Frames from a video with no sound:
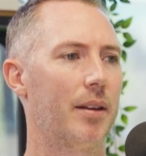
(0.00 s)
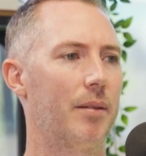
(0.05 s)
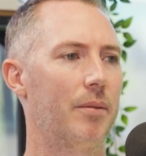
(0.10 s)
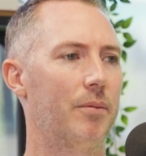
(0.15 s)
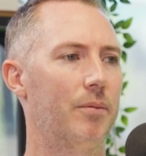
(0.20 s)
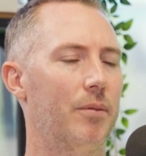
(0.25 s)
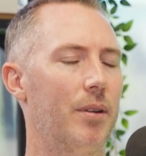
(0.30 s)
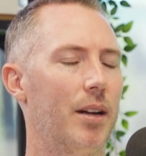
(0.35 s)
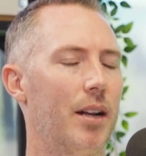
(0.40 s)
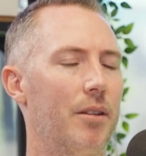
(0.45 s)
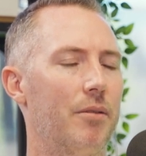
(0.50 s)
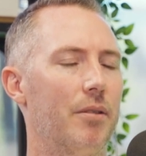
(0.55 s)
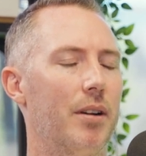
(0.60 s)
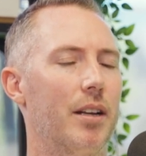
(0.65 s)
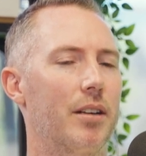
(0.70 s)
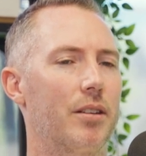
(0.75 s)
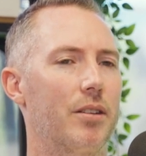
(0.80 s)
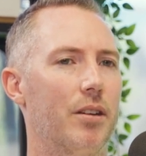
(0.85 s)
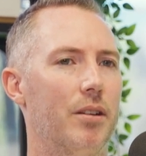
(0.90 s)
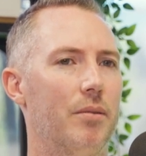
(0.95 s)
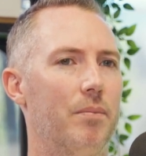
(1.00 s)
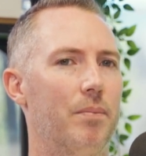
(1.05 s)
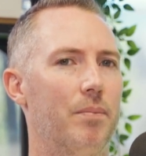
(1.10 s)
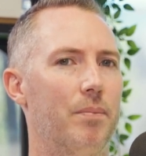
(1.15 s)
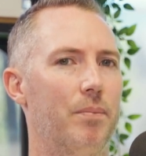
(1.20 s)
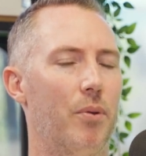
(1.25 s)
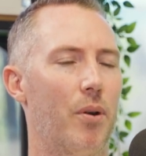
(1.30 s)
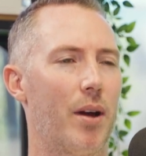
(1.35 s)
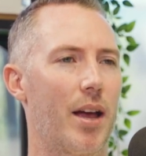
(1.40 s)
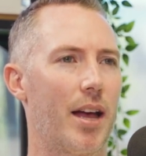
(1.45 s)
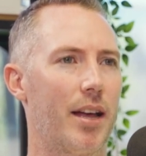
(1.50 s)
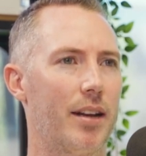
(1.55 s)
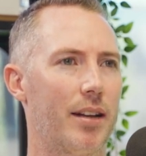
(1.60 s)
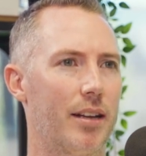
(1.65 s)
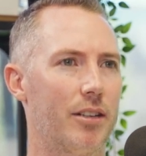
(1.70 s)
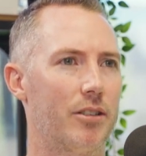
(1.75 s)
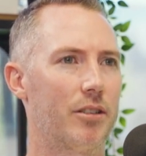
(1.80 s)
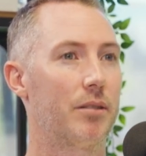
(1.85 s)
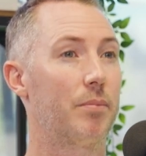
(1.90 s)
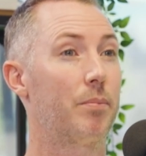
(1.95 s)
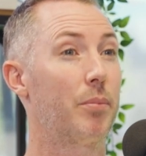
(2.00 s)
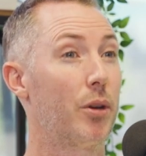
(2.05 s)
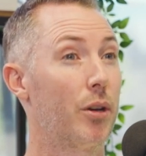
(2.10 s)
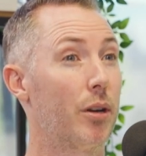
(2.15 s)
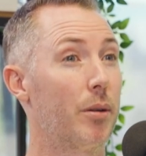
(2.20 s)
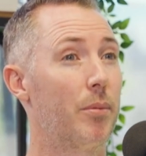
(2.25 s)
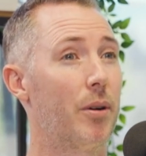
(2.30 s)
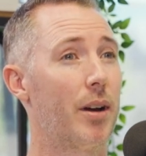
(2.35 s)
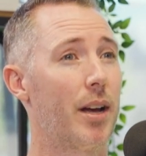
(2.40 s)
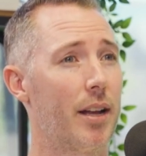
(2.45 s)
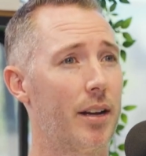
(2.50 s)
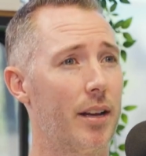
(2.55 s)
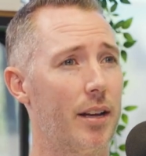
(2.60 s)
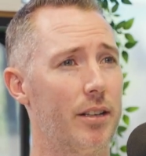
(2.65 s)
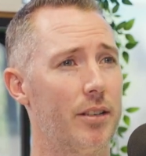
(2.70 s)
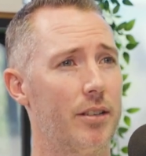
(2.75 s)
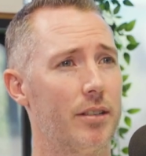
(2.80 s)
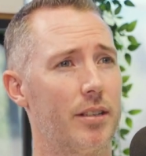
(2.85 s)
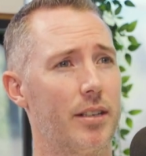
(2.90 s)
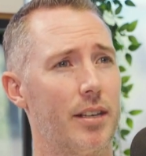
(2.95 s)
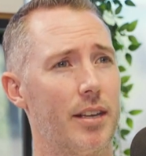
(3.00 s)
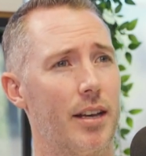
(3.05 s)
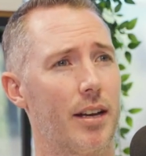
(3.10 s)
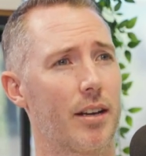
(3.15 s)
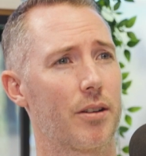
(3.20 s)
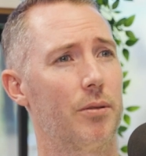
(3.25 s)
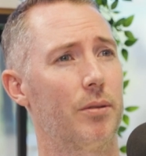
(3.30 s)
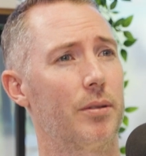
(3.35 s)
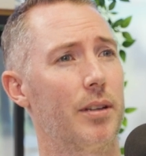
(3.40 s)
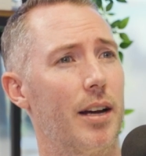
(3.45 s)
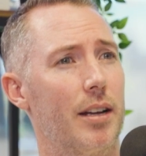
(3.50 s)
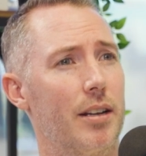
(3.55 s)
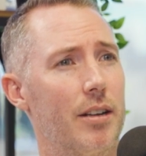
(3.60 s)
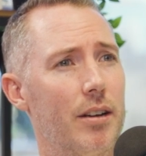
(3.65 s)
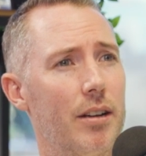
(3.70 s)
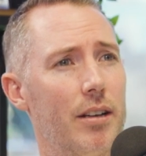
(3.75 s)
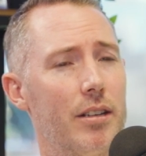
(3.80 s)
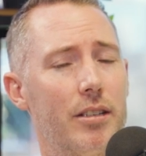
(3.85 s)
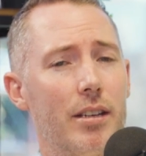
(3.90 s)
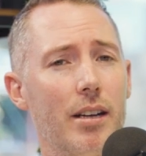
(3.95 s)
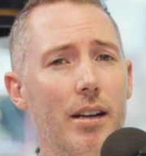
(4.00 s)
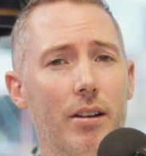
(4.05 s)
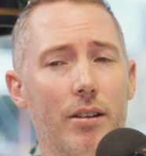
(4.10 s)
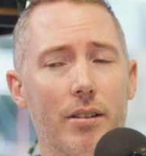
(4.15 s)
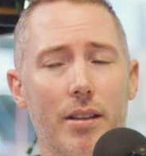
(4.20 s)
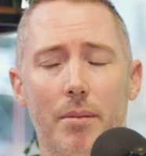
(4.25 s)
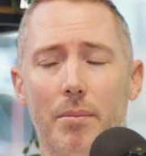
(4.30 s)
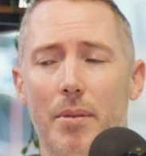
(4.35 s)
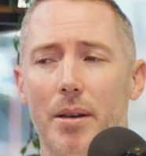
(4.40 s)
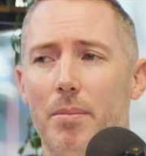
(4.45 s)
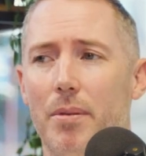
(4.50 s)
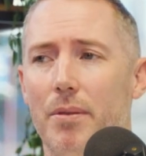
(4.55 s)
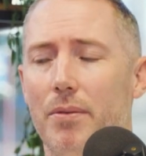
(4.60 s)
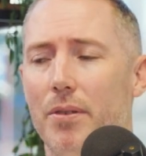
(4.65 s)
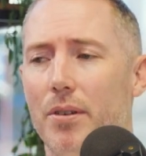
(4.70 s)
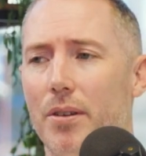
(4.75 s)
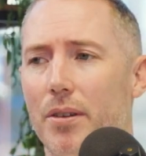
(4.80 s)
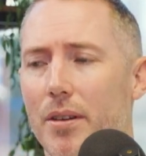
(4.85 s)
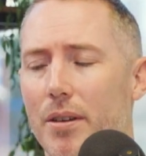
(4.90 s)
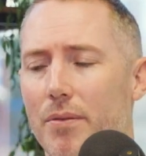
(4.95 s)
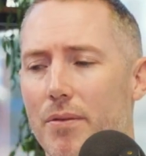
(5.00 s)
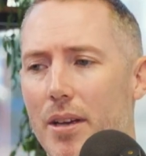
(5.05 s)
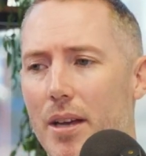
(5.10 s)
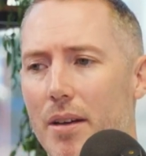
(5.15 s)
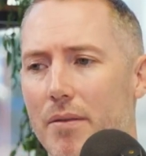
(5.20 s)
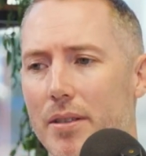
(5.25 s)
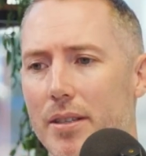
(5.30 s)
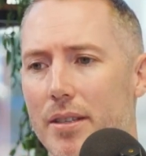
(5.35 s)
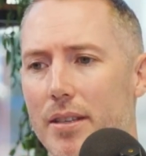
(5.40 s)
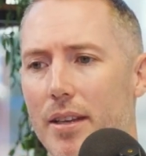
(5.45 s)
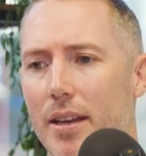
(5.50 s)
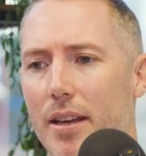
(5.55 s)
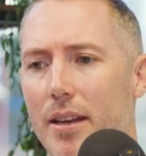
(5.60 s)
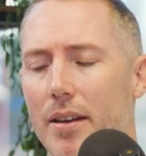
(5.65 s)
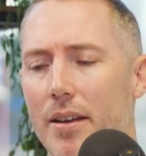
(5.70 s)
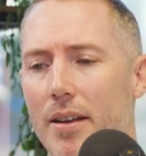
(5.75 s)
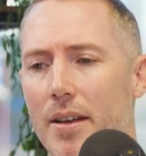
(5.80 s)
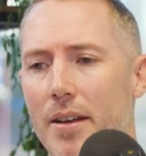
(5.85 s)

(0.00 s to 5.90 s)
really, really good pure brand agency here called Ideology. Look them up if you haven't seen.